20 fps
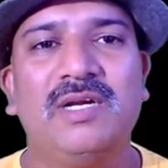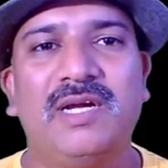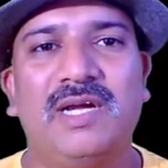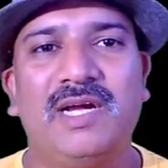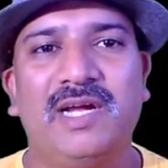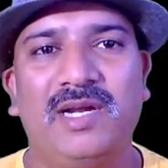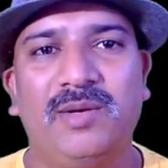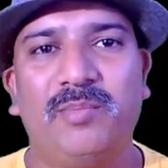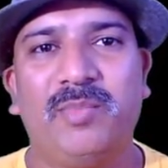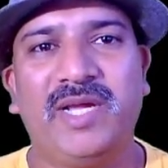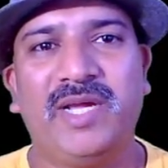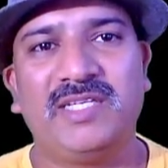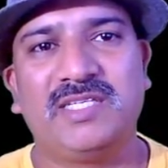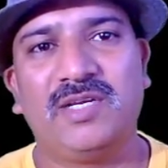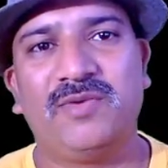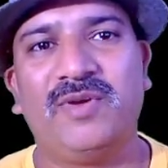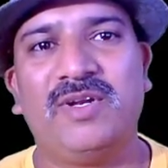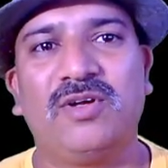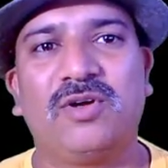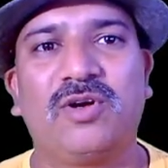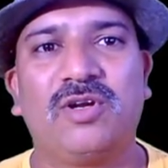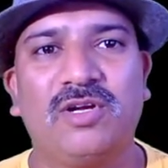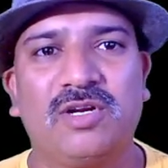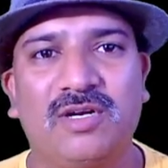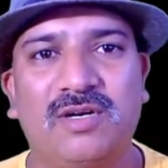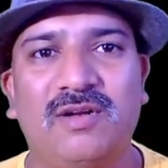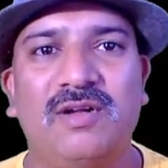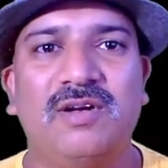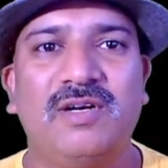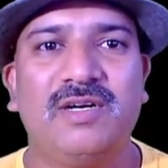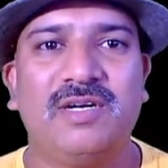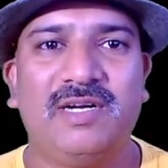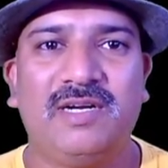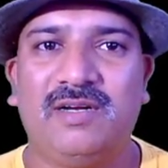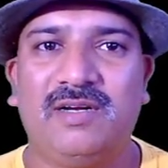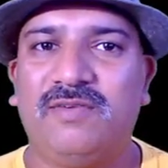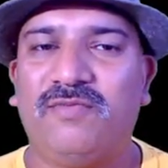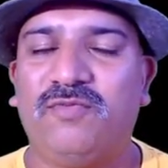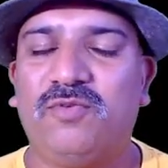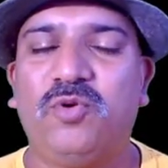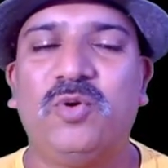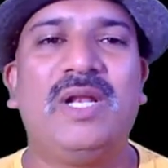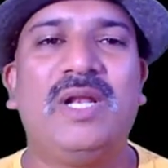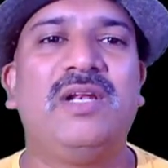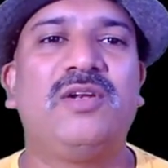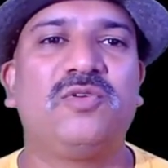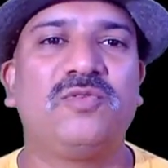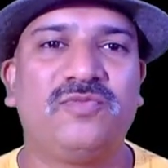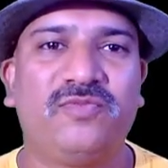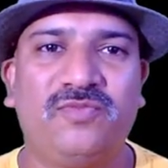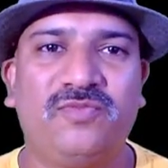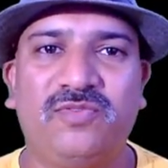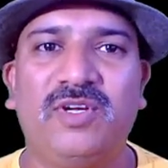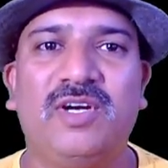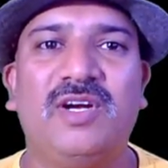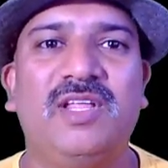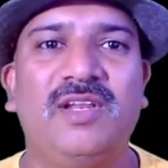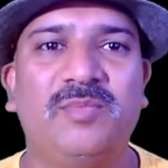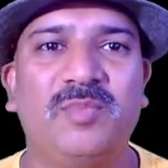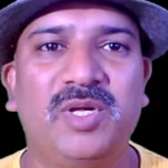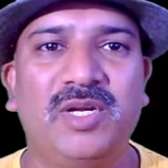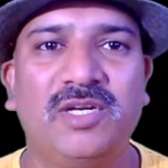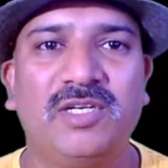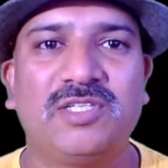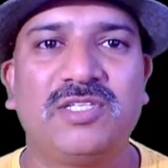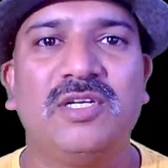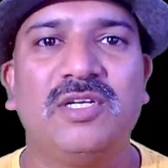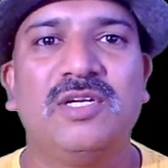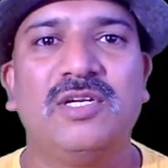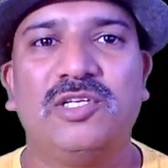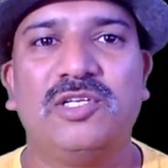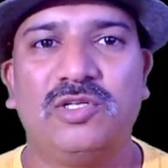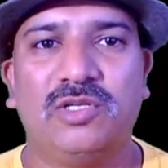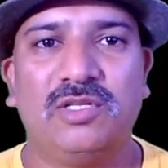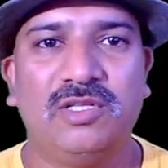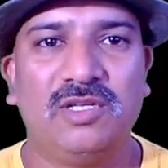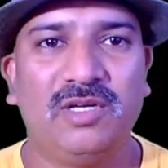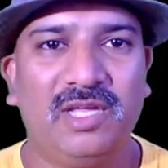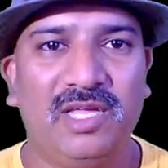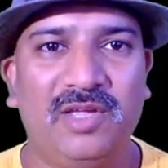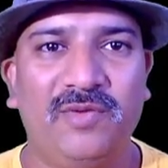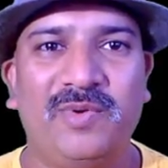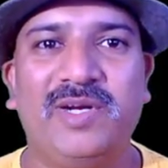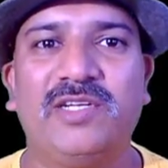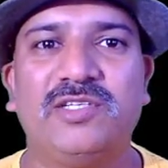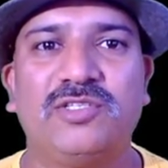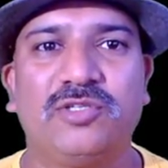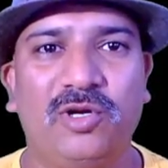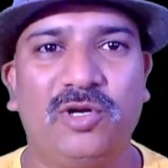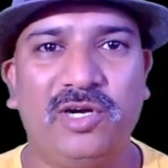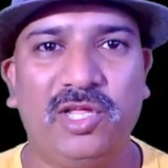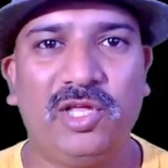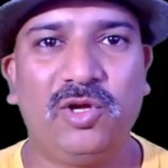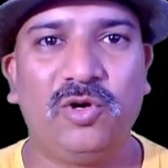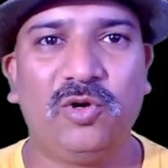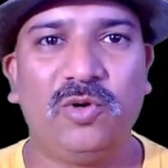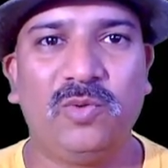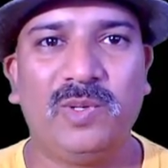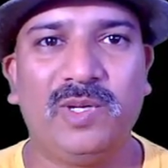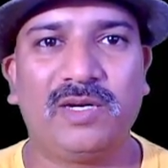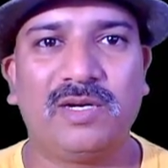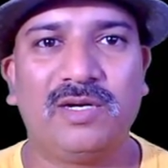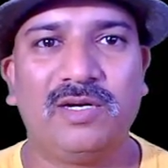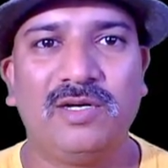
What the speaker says: And by 7 o'clock 12 to 13 minutes, the event is already over.